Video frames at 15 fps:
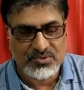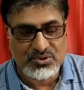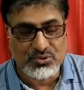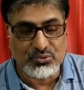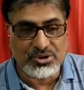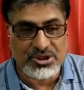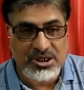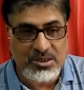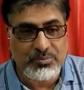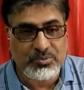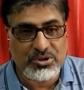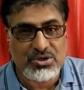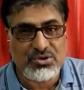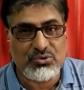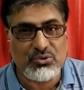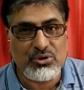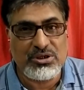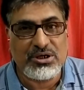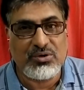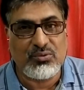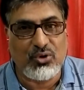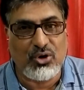To keep the
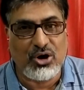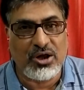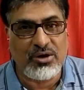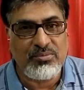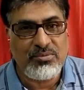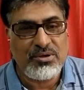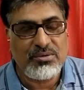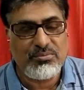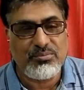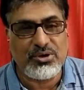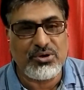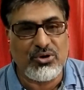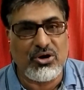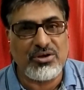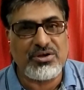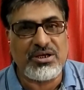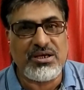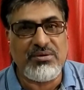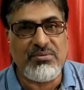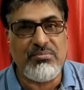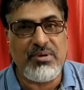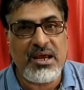soldier warm because
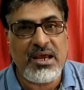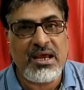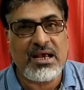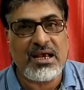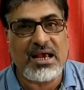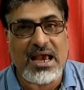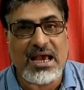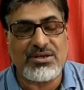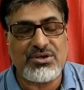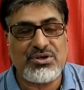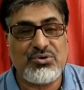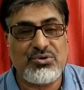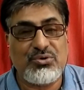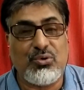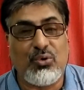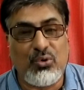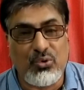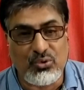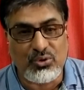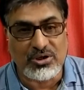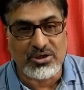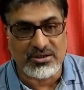he may catch
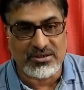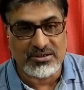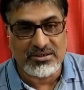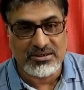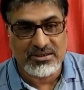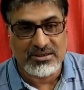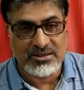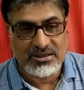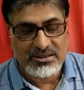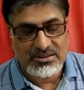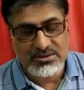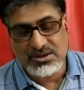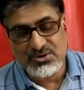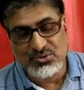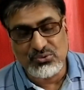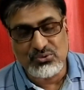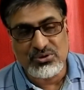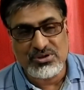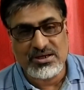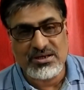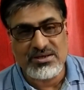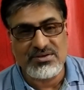cold. The
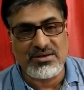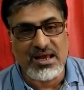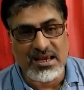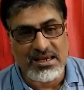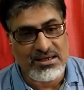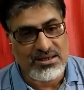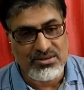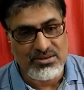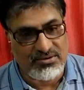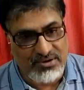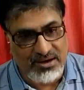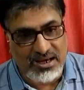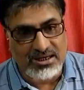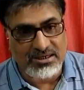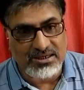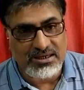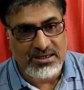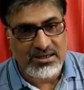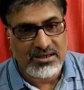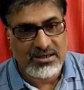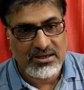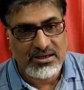soldier is lying in the valley,
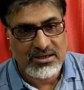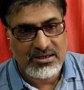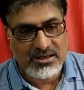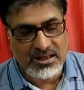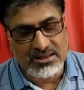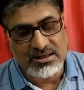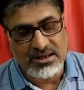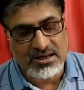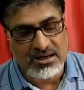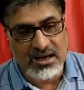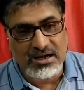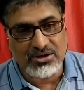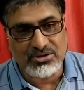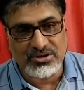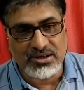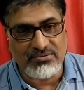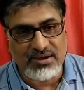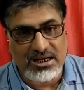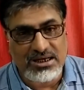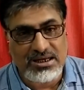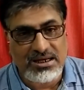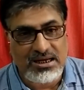and the
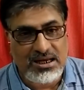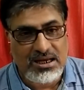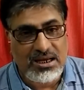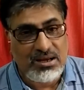valley